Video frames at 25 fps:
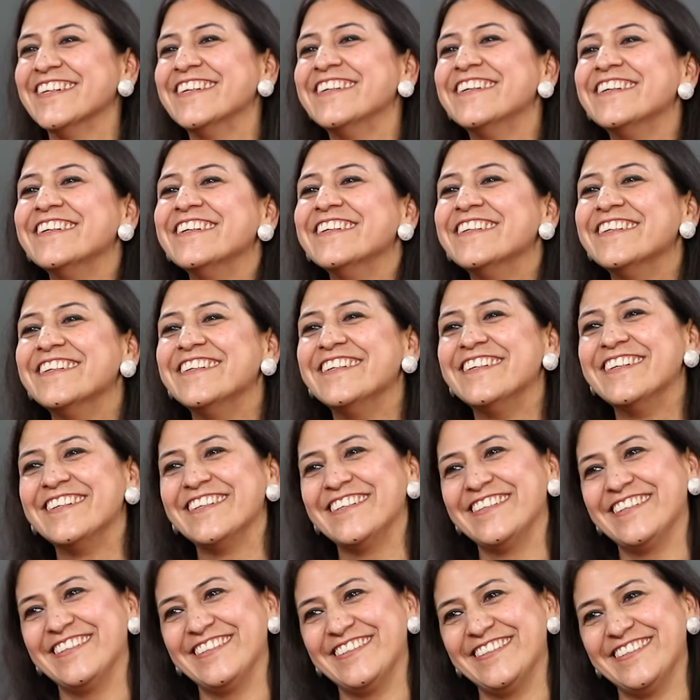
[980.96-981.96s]

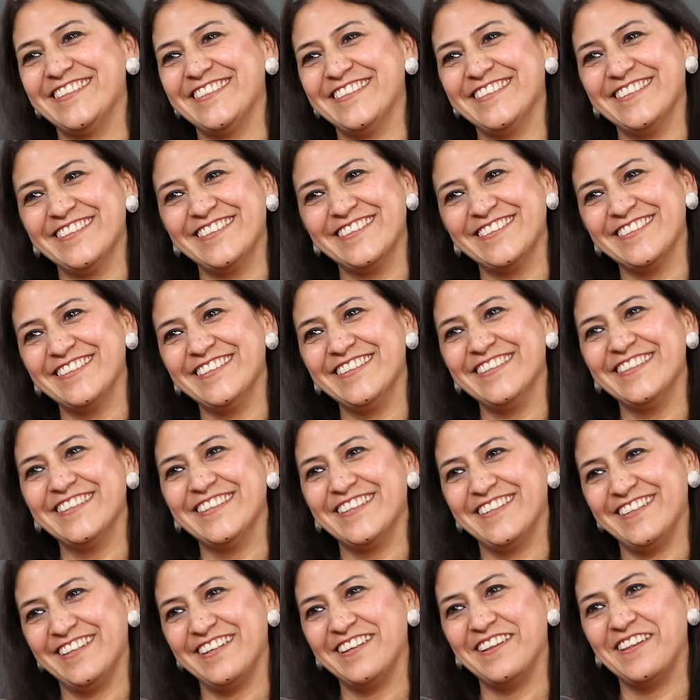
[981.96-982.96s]

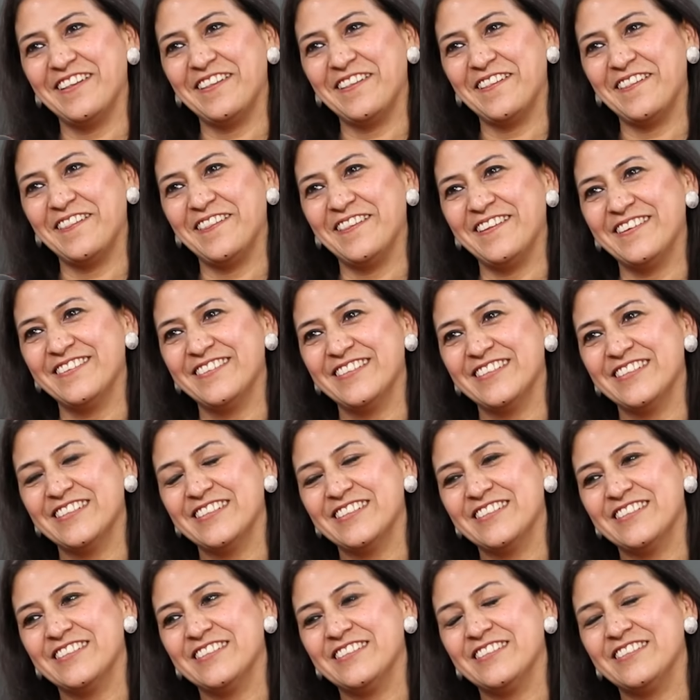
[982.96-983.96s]

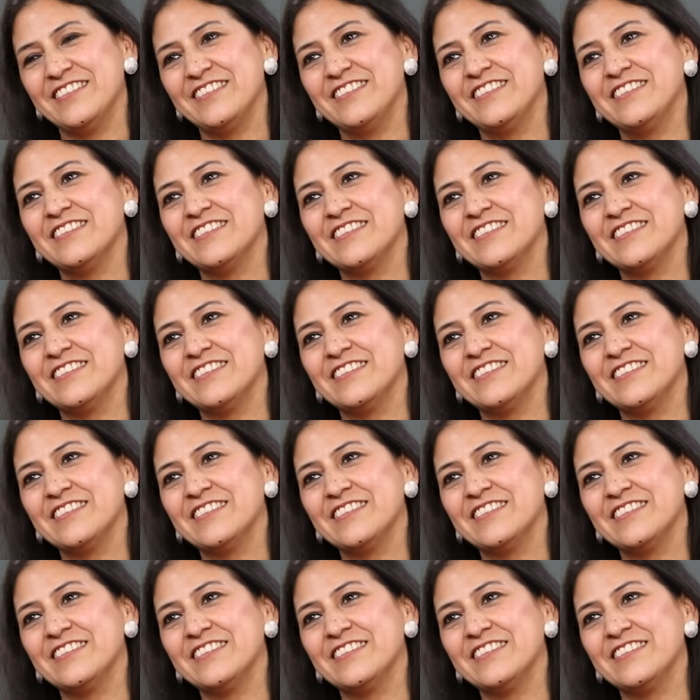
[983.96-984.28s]
The person shown says nothing.